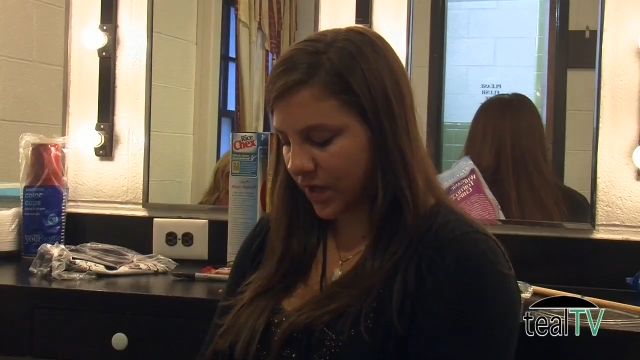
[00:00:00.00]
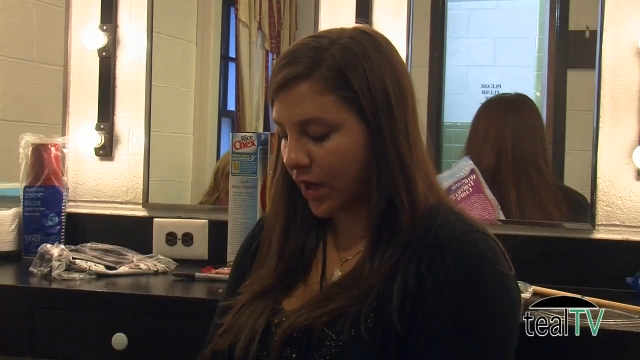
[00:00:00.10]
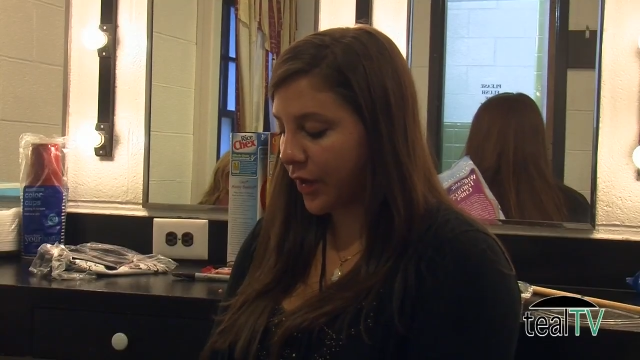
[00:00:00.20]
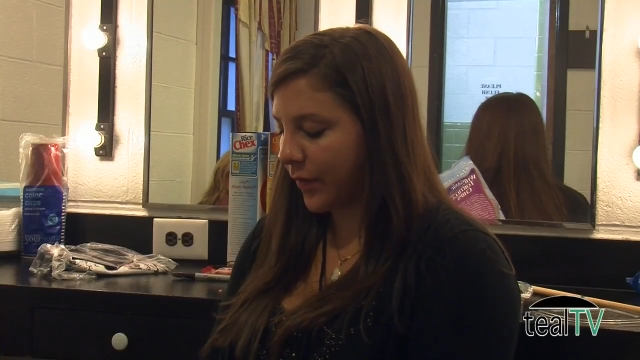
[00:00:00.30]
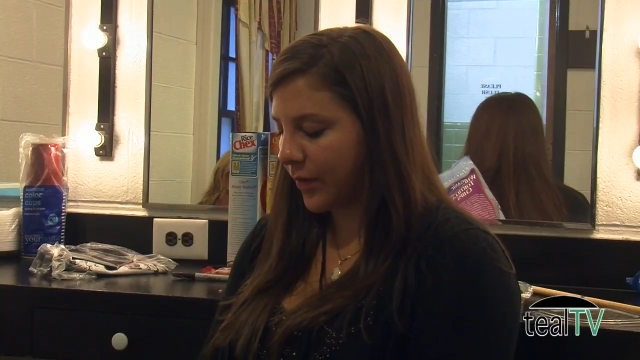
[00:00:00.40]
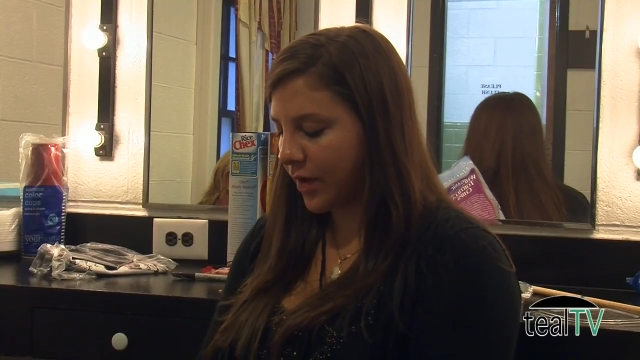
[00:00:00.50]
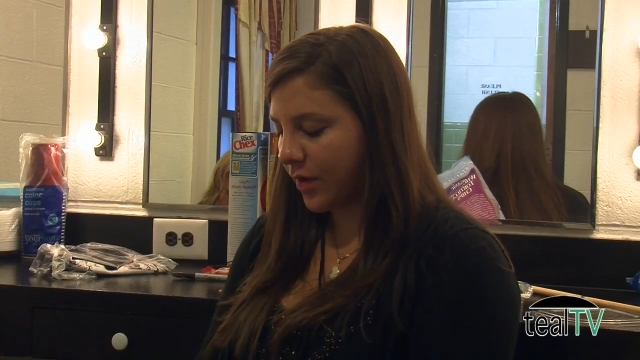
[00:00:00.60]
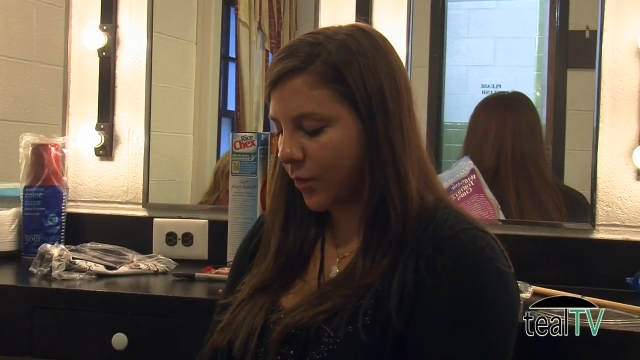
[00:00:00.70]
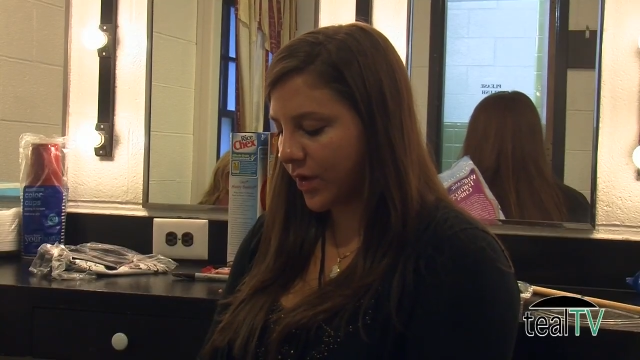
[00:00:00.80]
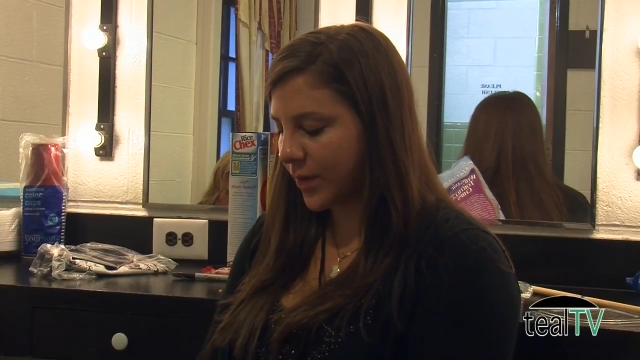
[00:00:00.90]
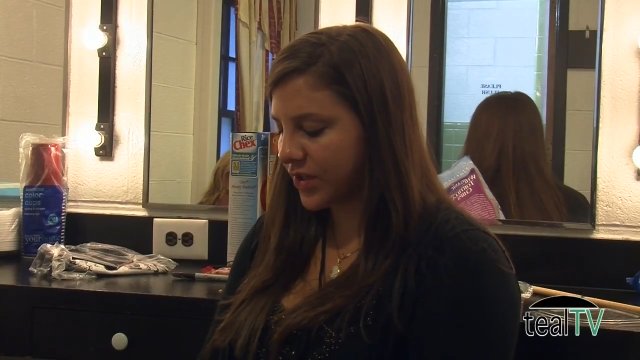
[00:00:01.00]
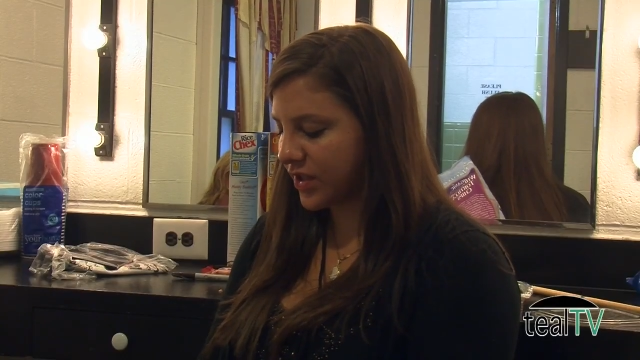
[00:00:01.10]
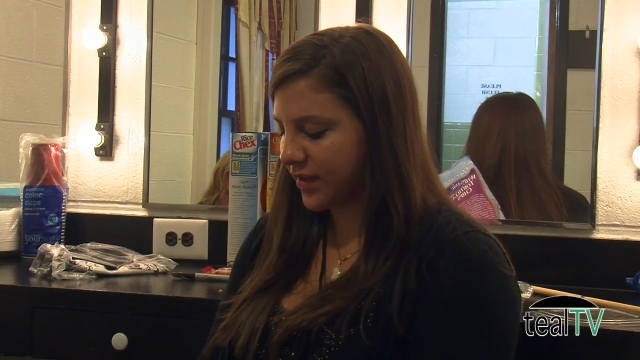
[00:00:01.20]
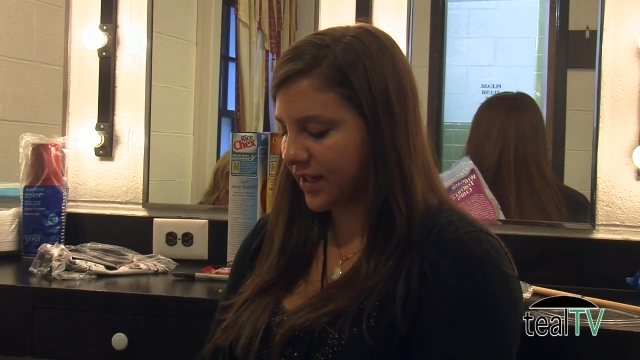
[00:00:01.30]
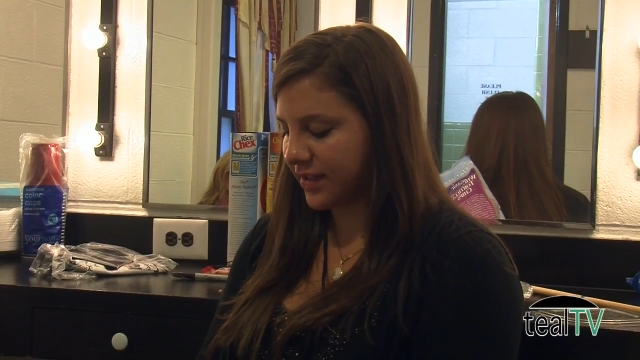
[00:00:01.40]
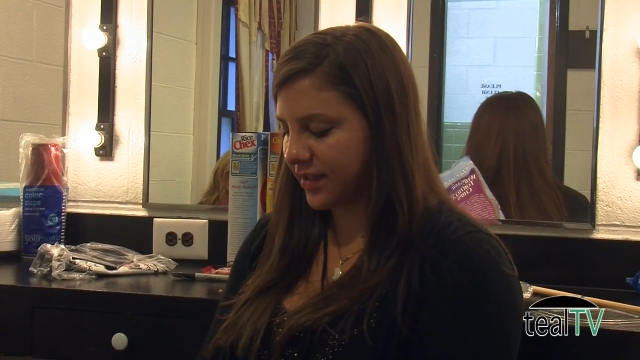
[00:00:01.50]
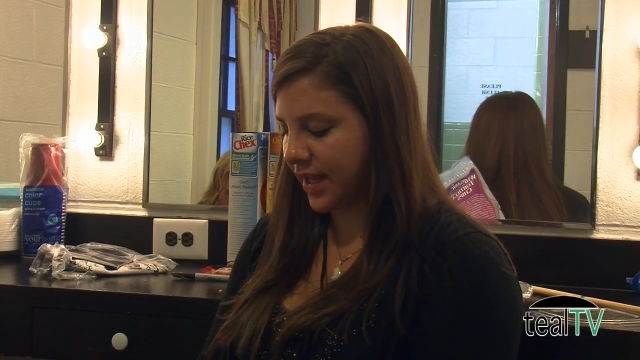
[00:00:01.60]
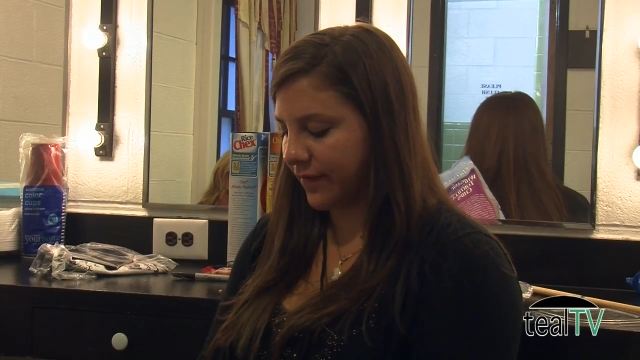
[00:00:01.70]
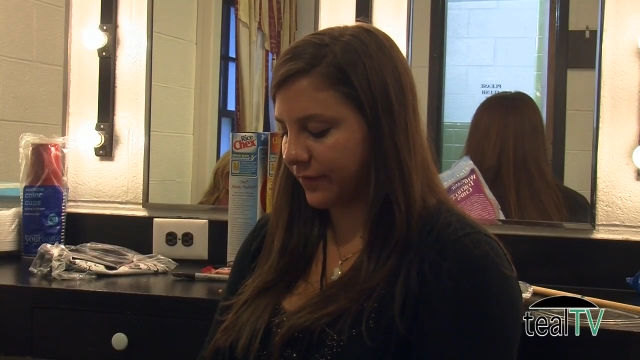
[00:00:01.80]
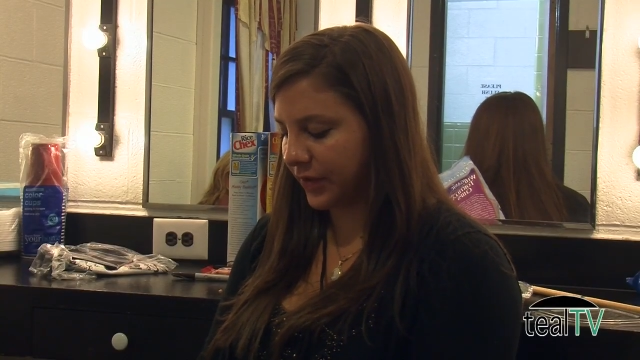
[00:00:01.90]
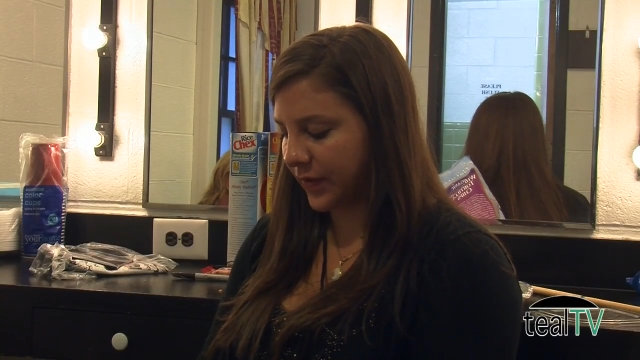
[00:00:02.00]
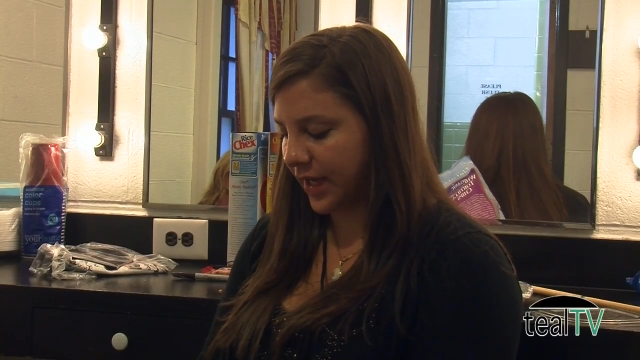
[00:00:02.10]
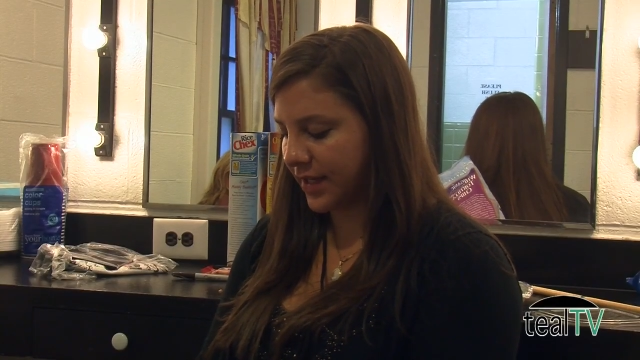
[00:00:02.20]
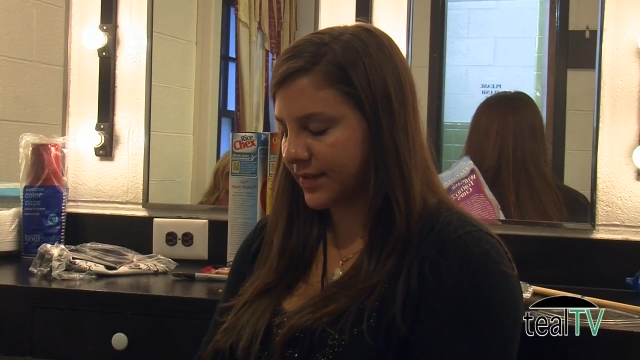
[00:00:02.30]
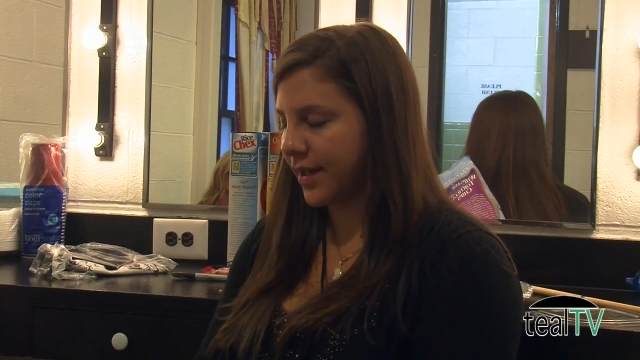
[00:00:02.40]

Oh, one question that I did have for you guys.